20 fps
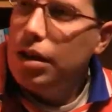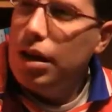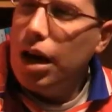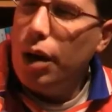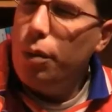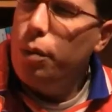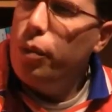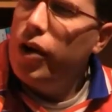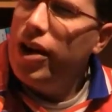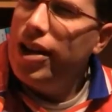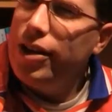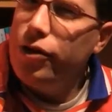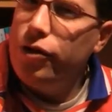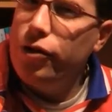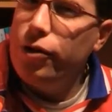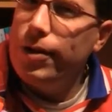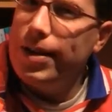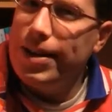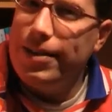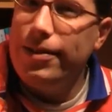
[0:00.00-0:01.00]
I'm pretty
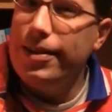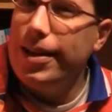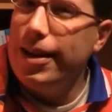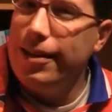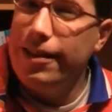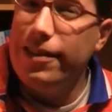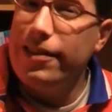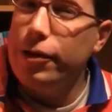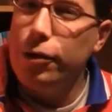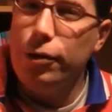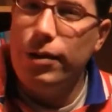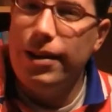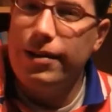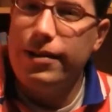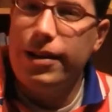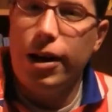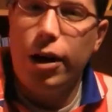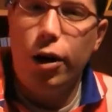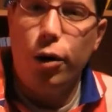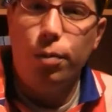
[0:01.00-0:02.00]
sure it's not as good as
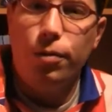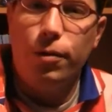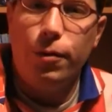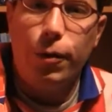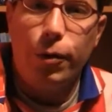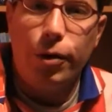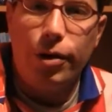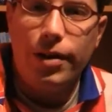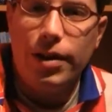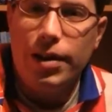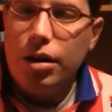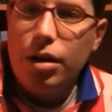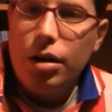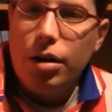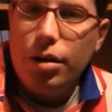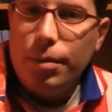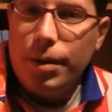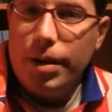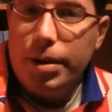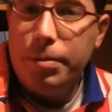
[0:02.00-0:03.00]
I hoped for,
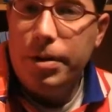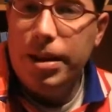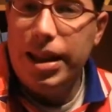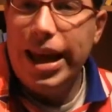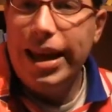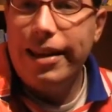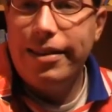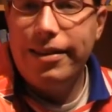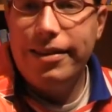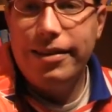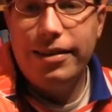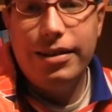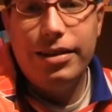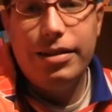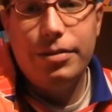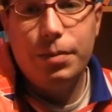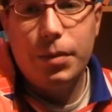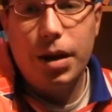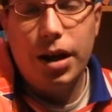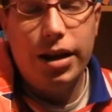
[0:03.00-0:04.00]
but I'm glad
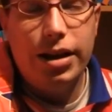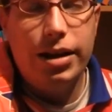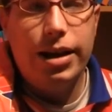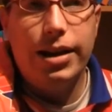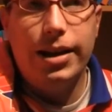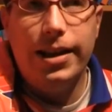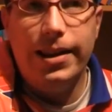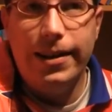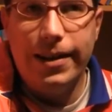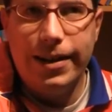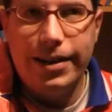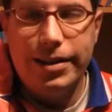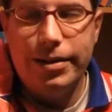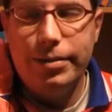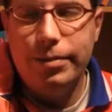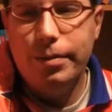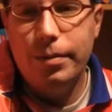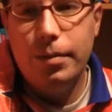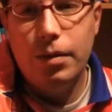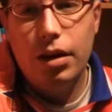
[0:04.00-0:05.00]
I got it
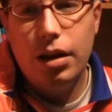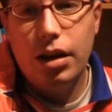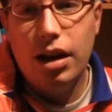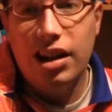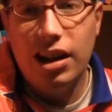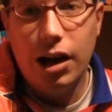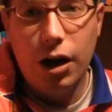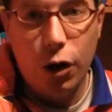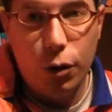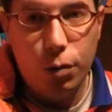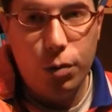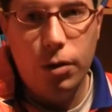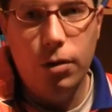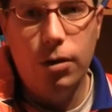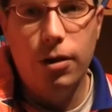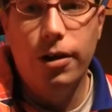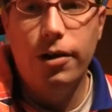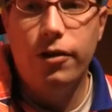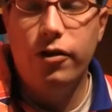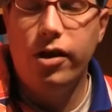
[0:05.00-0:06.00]
done, and I hope you
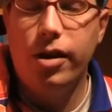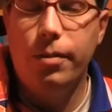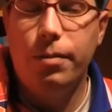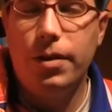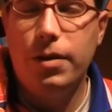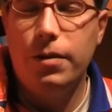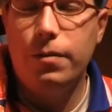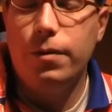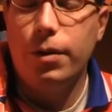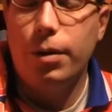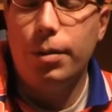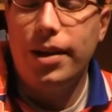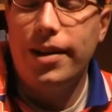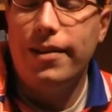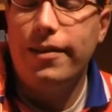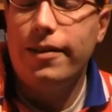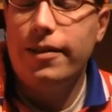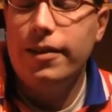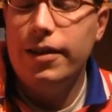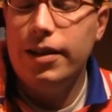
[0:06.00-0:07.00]
learned something from it.